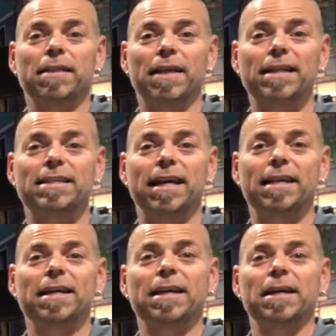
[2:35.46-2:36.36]
that
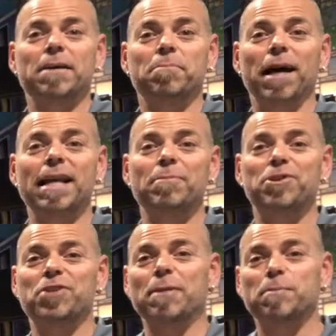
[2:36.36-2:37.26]
said, my name
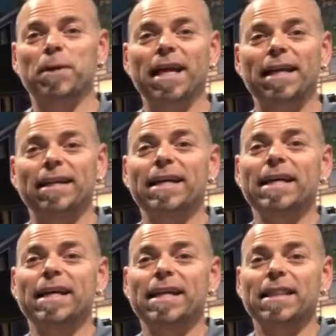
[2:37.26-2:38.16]
is James
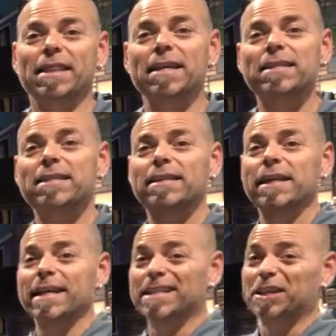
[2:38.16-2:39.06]
Paquette.
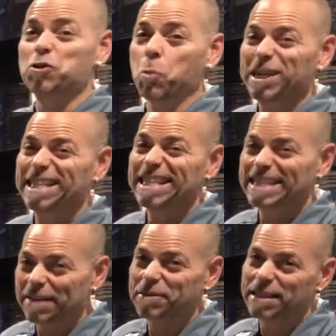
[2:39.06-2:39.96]
This is a
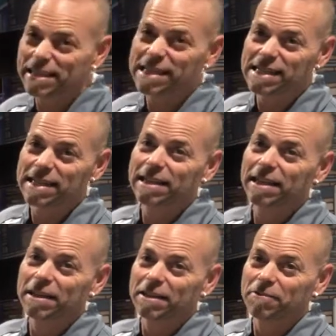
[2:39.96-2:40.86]

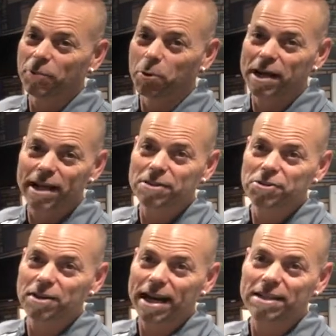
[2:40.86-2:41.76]
2017 Ford
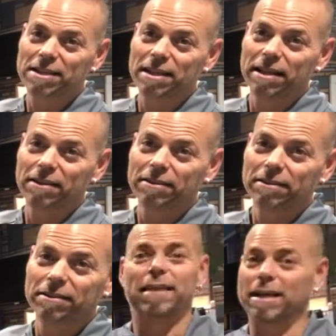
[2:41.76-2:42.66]
Edge SEL.
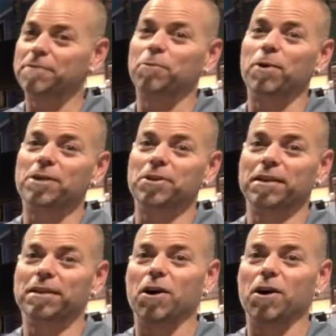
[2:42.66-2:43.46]
Thanks for watching.